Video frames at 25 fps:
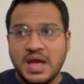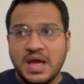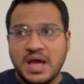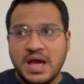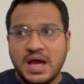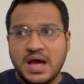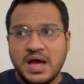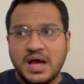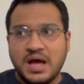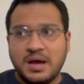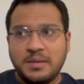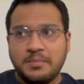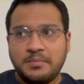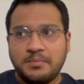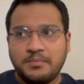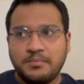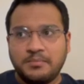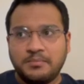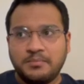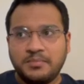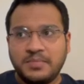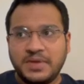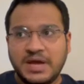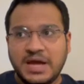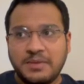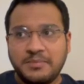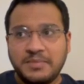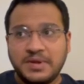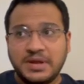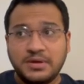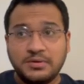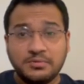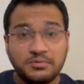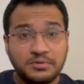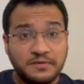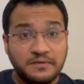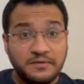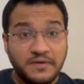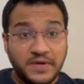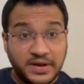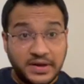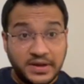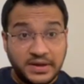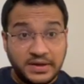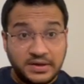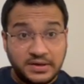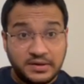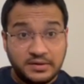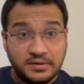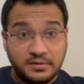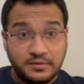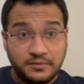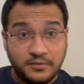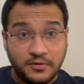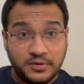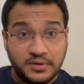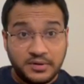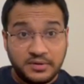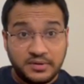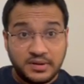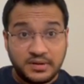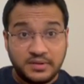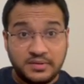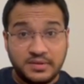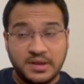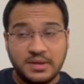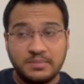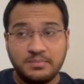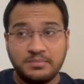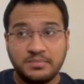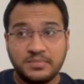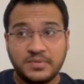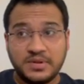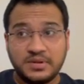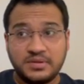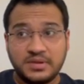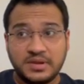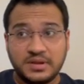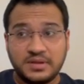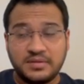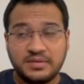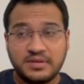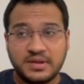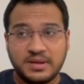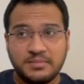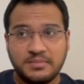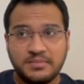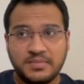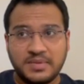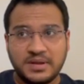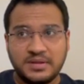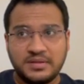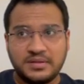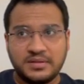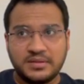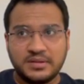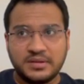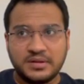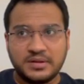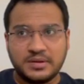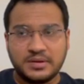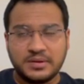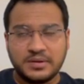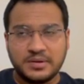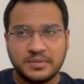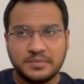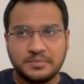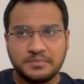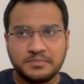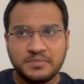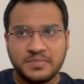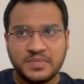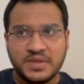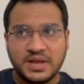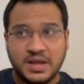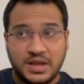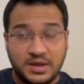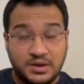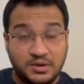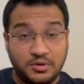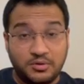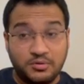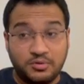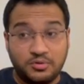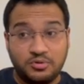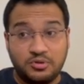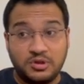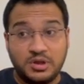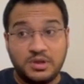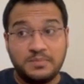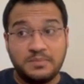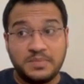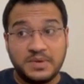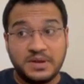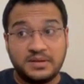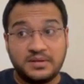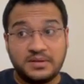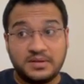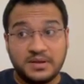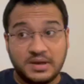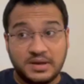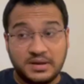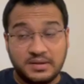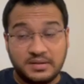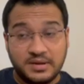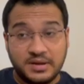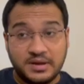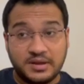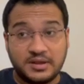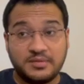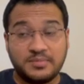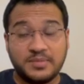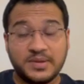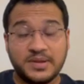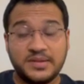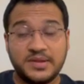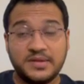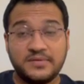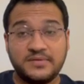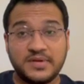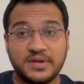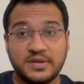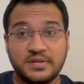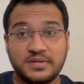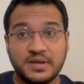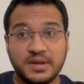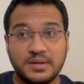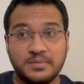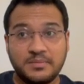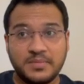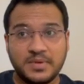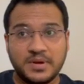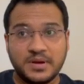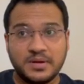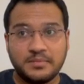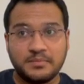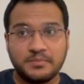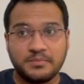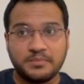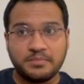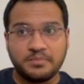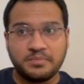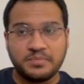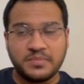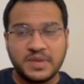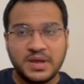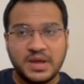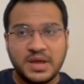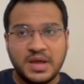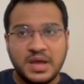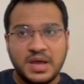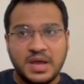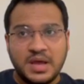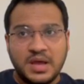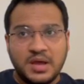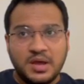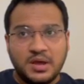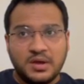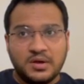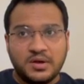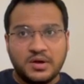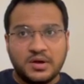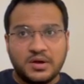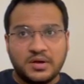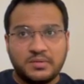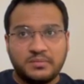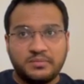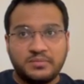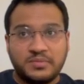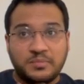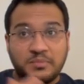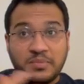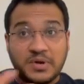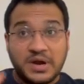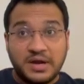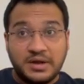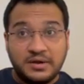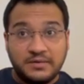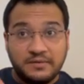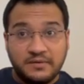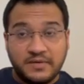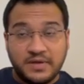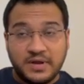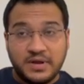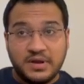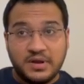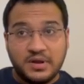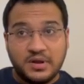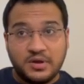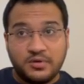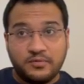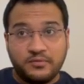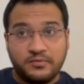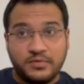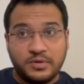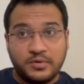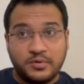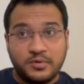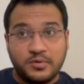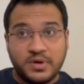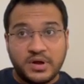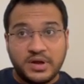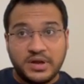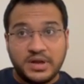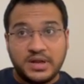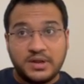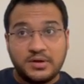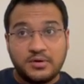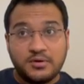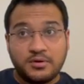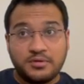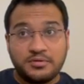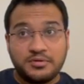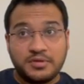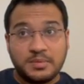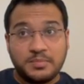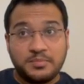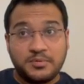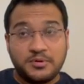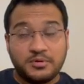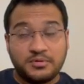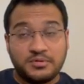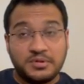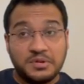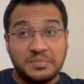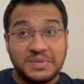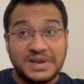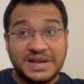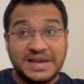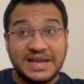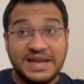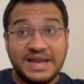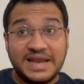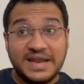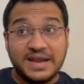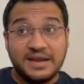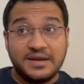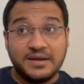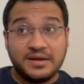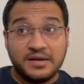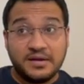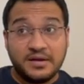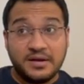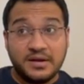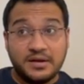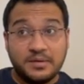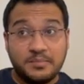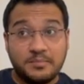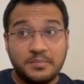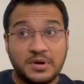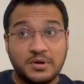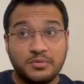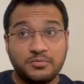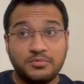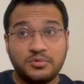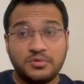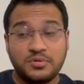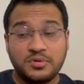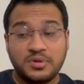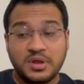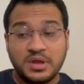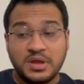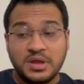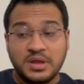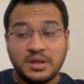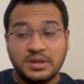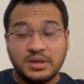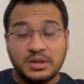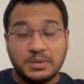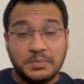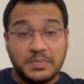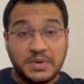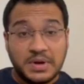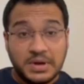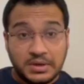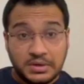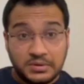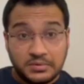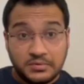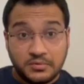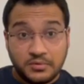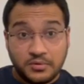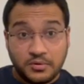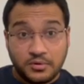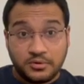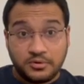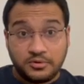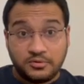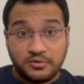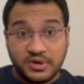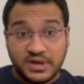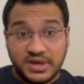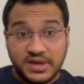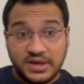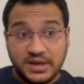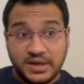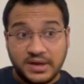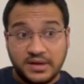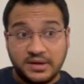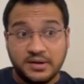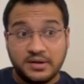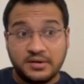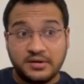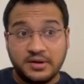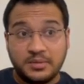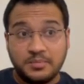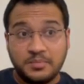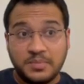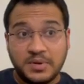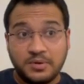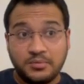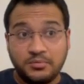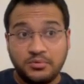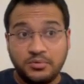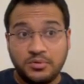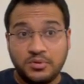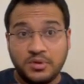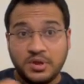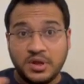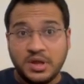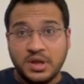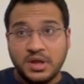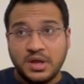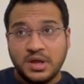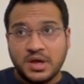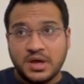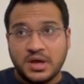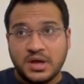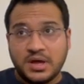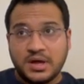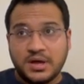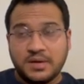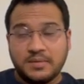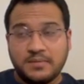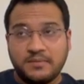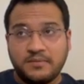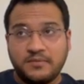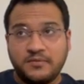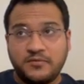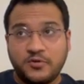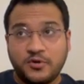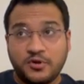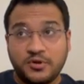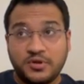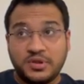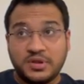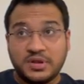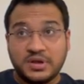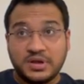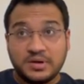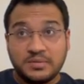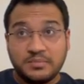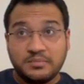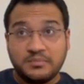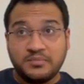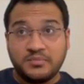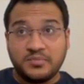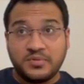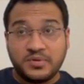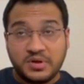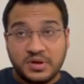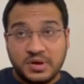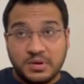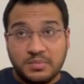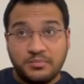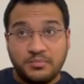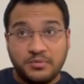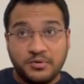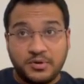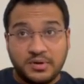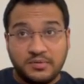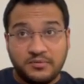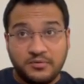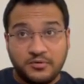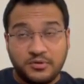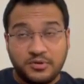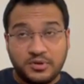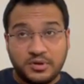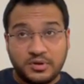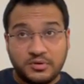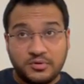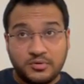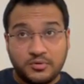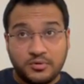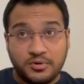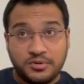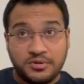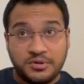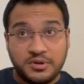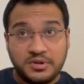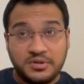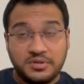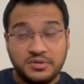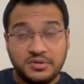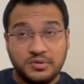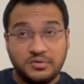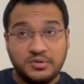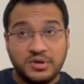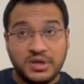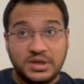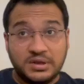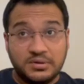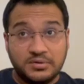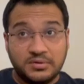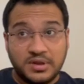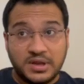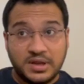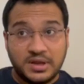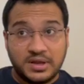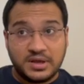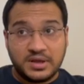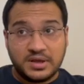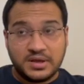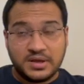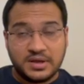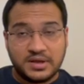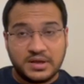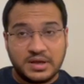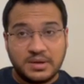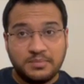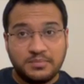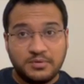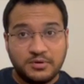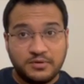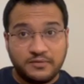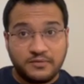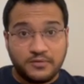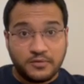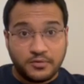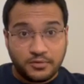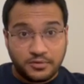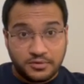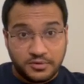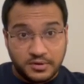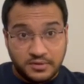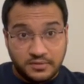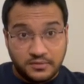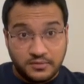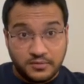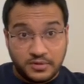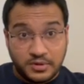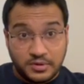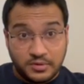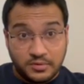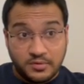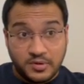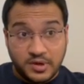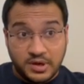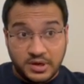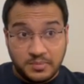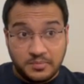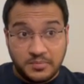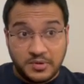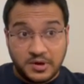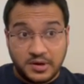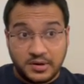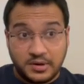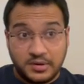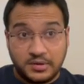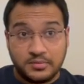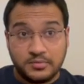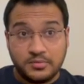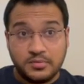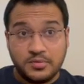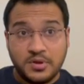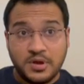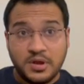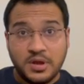Coming to the financials for this exam is not cheap. It is an expensive exam. The part 1 of the ORE costs approximately 800 pounds. The part 2 costs 2,900 pounds. For the component, for the courses, you need to take a couple of courses for the ORE part 2,